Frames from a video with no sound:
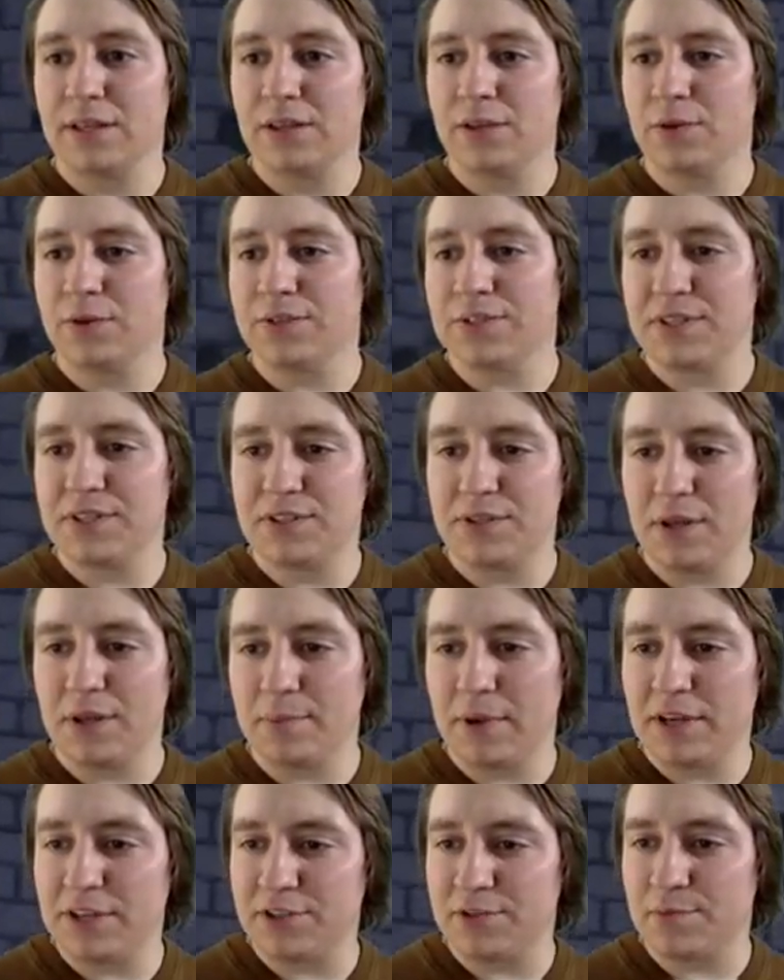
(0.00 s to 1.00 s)
Lewis says that
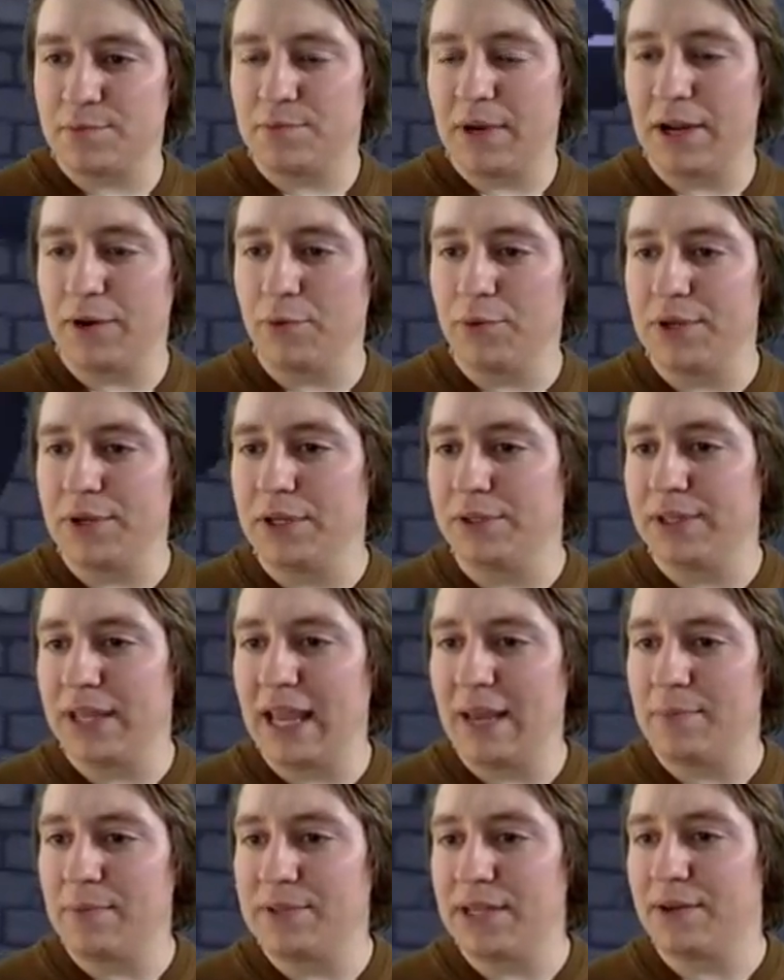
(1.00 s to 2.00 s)
my real
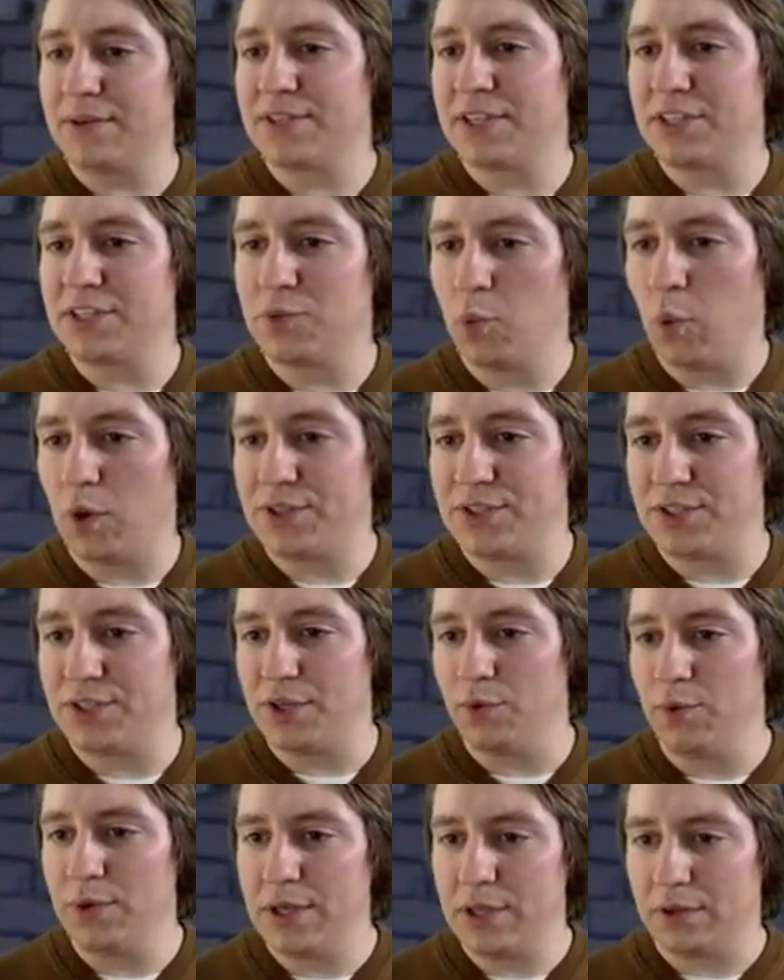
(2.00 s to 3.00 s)
name. Potato says, what's
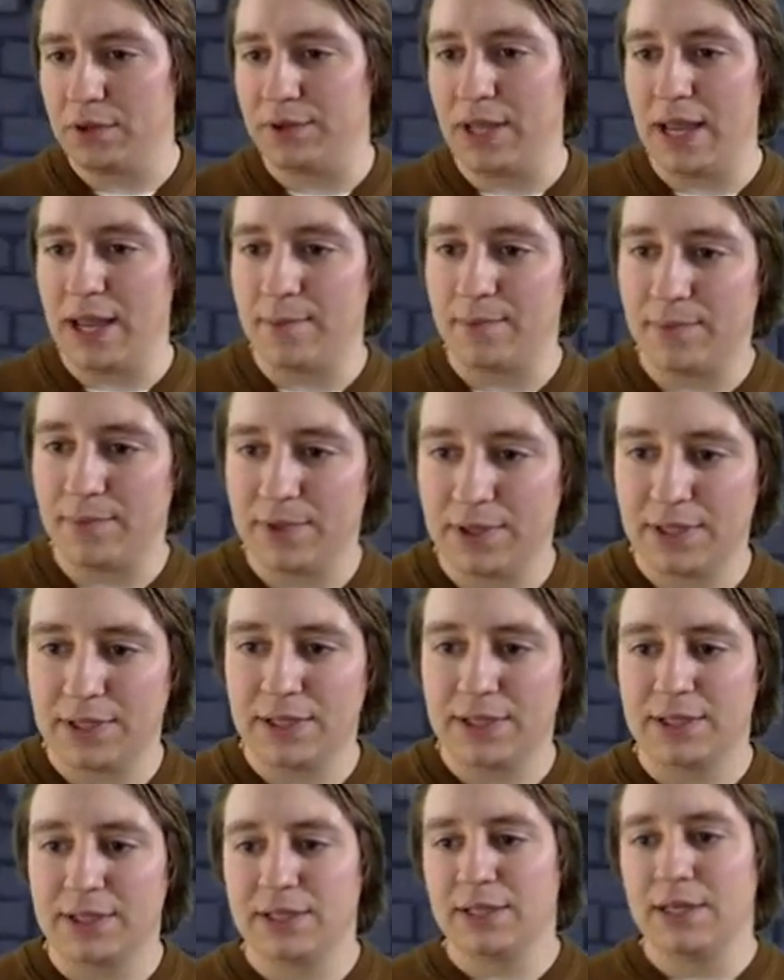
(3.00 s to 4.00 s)
your real name?
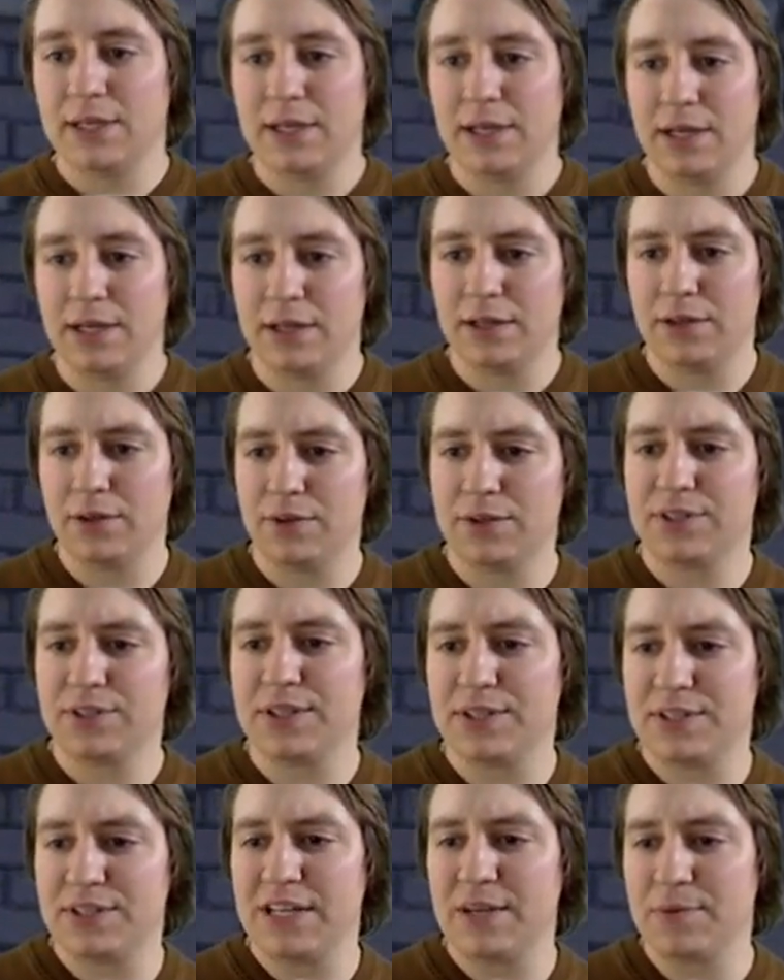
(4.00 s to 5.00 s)
Lewis
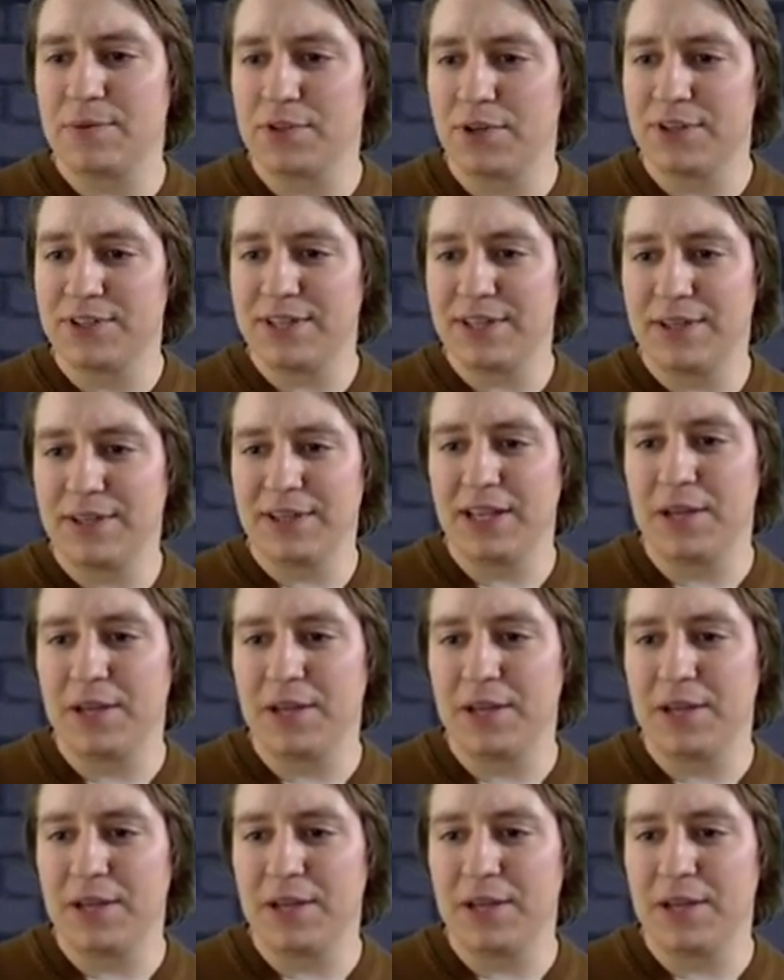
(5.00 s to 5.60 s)
says his name's Chris. I think